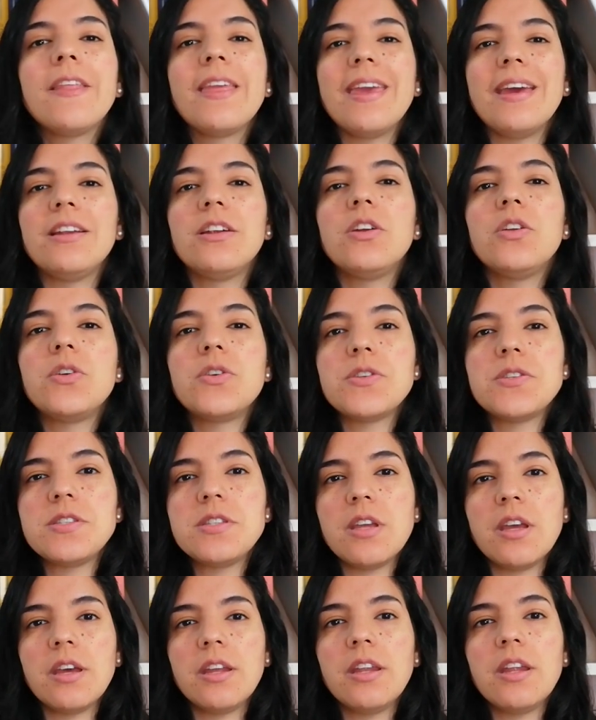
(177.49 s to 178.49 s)
can
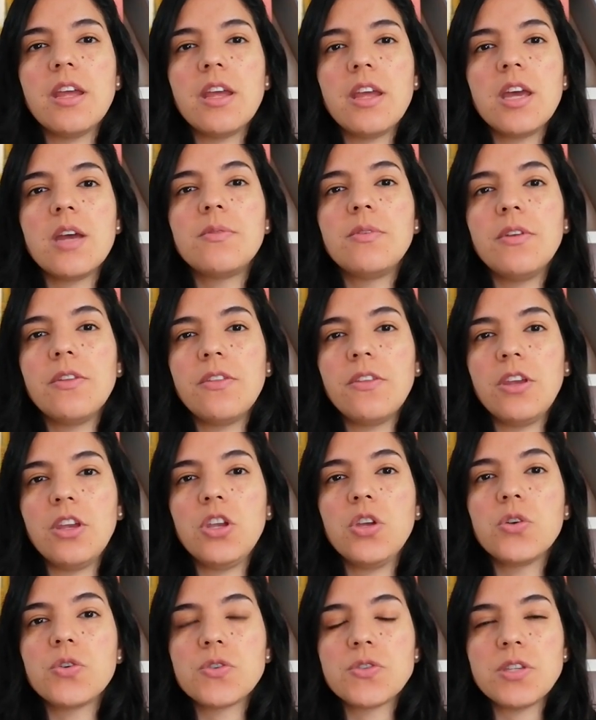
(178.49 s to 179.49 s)
understand
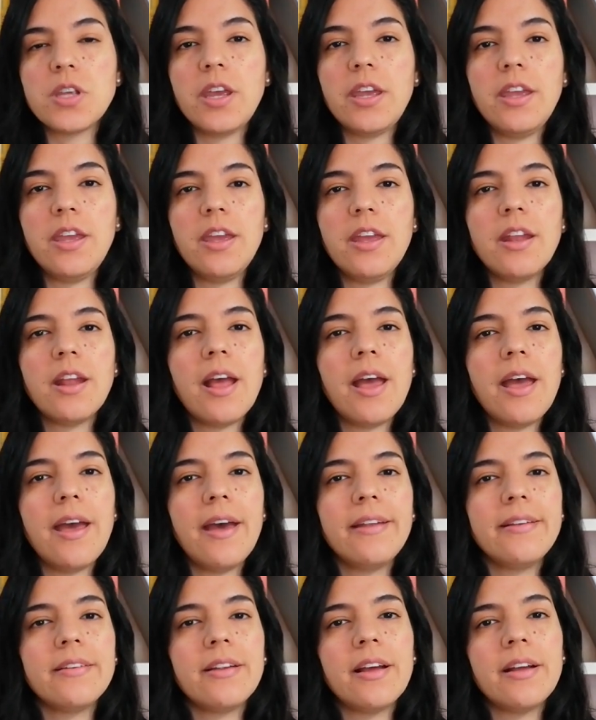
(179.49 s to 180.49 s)
everything you're saying
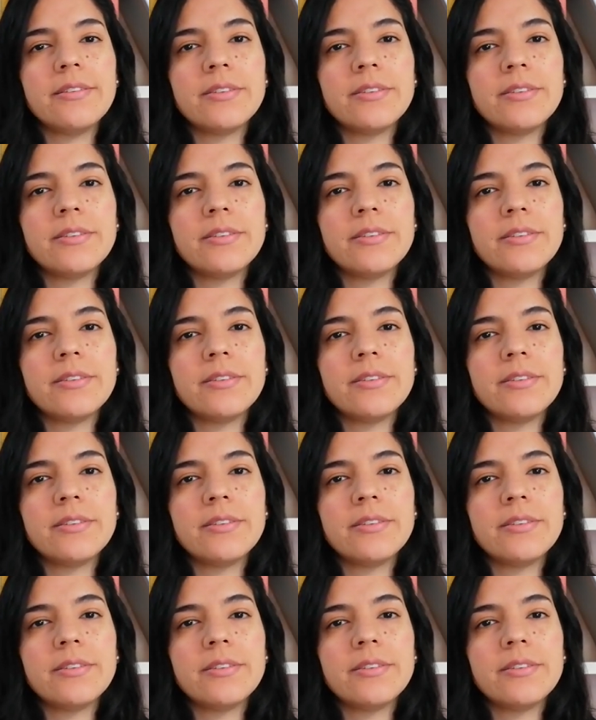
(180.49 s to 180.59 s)
and